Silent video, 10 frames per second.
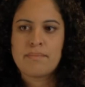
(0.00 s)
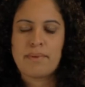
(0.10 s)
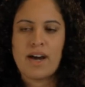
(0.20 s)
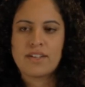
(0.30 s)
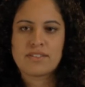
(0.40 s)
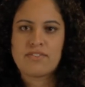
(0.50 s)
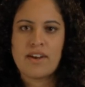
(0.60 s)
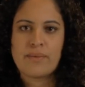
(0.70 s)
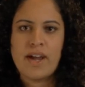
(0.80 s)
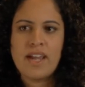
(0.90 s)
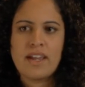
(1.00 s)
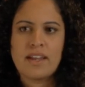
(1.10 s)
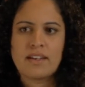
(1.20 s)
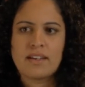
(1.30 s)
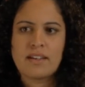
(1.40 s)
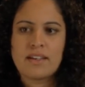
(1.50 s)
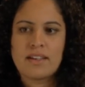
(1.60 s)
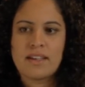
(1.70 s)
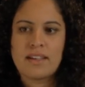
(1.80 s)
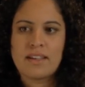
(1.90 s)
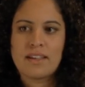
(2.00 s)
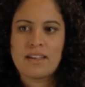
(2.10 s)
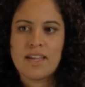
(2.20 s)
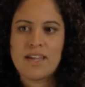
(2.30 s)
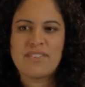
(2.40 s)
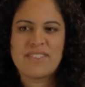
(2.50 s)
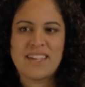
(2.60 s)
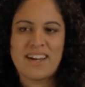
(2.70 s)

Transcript: but I just ran away, and even then,